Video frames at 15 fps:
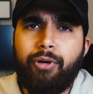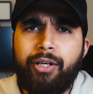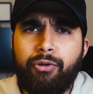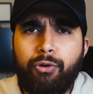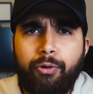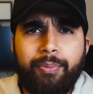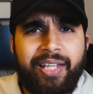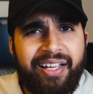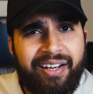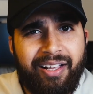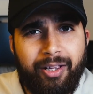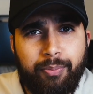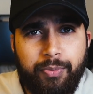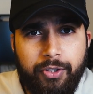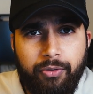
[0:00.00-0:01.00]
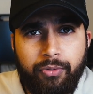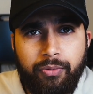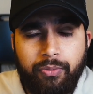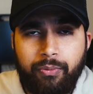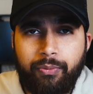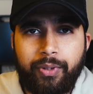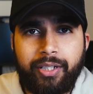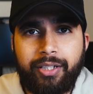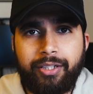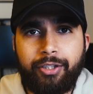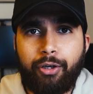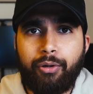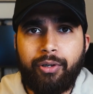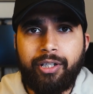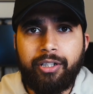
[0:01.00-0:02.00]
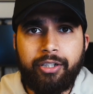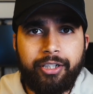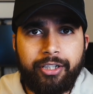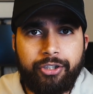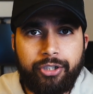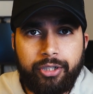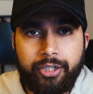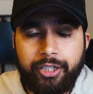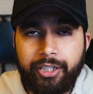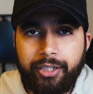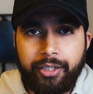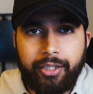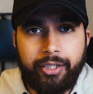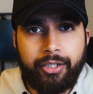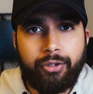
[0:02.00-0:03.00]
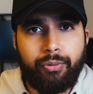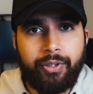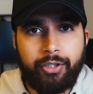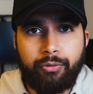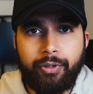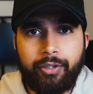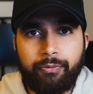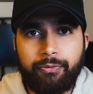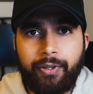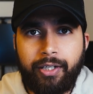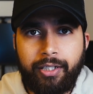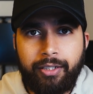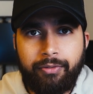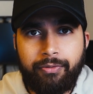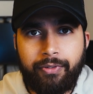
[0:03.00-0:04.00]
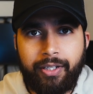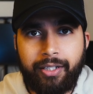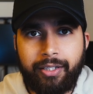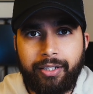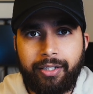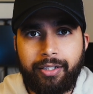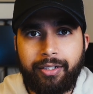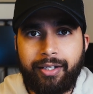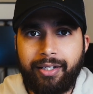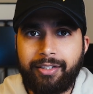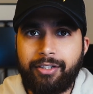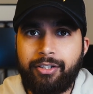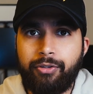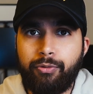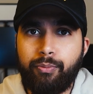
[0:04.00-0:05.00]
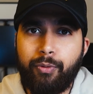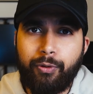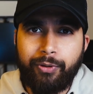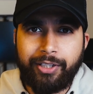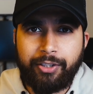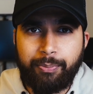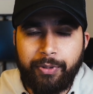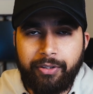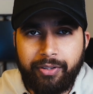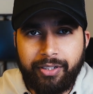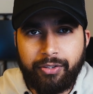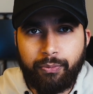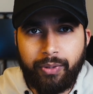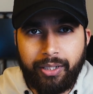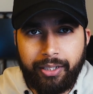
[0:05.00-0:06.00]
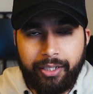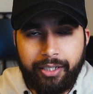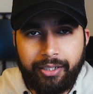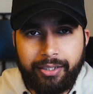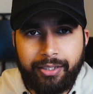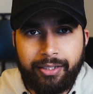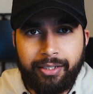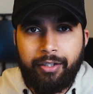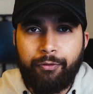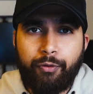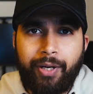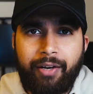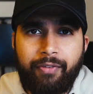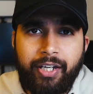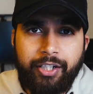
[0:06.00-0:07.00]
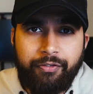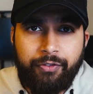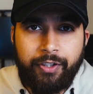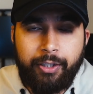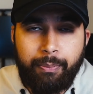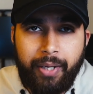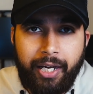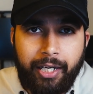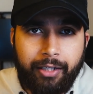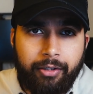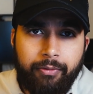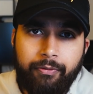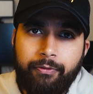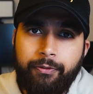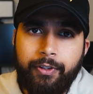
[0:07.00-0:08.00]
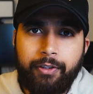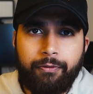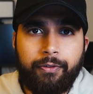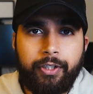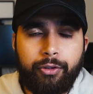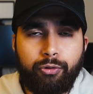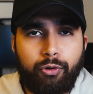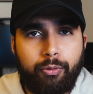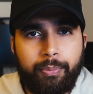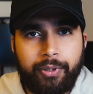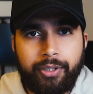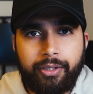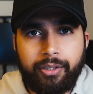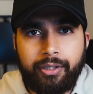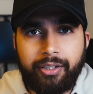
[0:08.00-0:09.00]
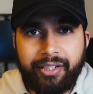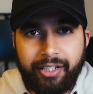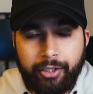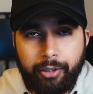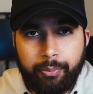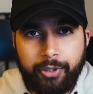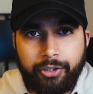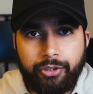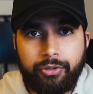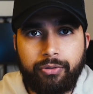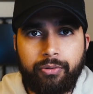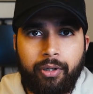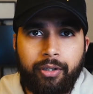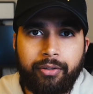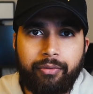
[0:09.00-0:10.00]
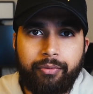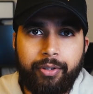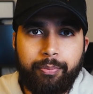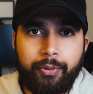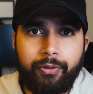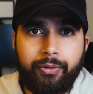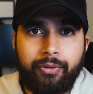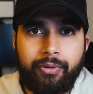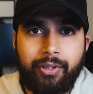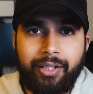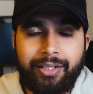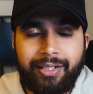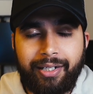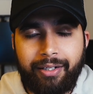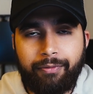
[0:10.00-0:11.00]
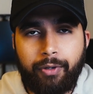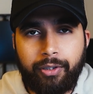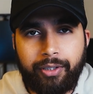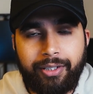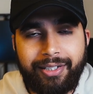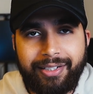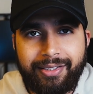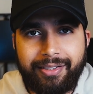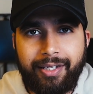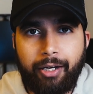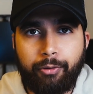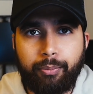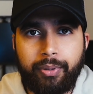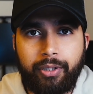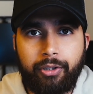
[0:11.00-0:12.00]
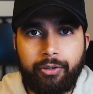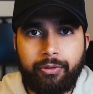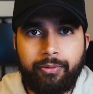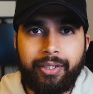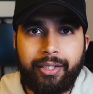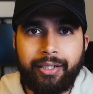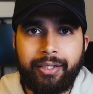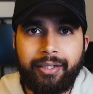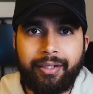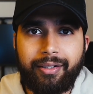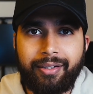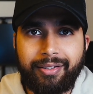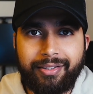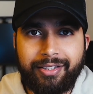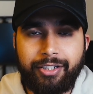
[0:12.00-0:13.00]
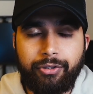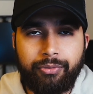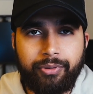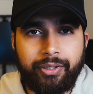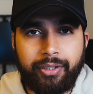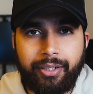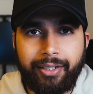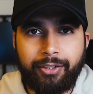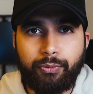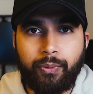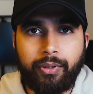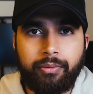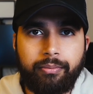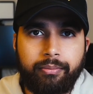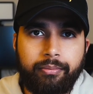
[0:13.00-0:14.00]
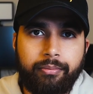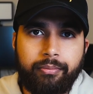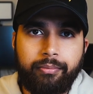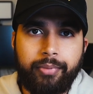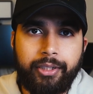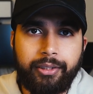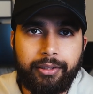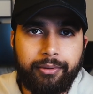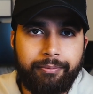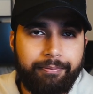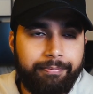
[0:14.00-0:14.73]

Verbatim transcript: I hope that helps you with your learning journey in 2025 and gets you more experience with Linux. If you have any feedback, feel free to open a GitHub issue on the repo. I'll have all the links down below and I'll see you in the next one. Peace.